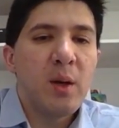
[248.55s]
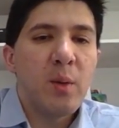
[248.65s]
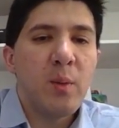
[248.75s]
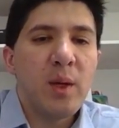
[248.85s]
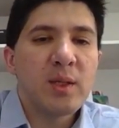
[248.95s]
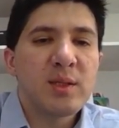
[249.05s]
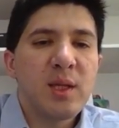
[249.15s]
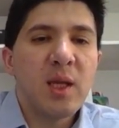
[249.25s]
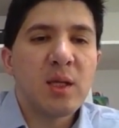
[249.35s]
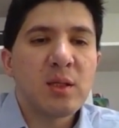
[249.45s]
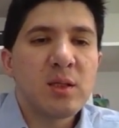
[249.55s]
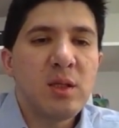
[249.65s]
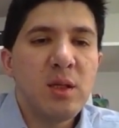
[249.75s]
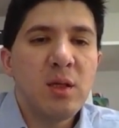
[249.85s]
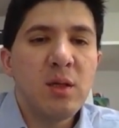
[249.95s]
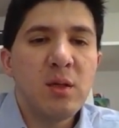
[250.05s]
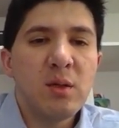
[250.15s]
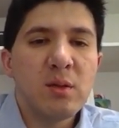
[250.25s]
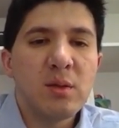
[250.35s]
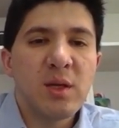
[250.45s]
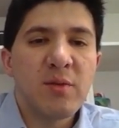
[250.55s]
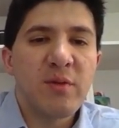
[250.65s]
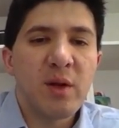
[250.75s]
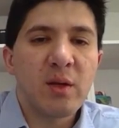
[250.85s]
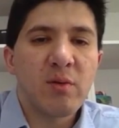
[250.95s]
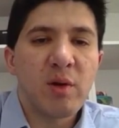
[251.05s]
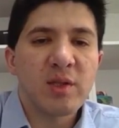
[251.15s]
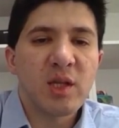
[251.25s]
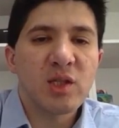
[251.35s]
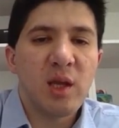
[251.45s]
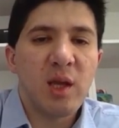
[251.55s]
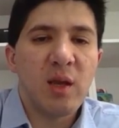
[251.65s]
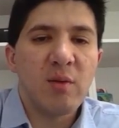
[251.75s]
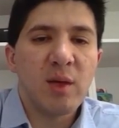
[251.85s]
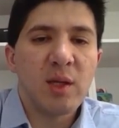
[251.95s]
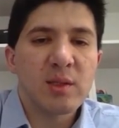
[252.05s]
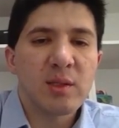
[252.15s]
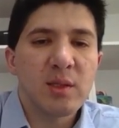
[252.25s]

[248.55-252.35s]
with the two different cross-sectional areas.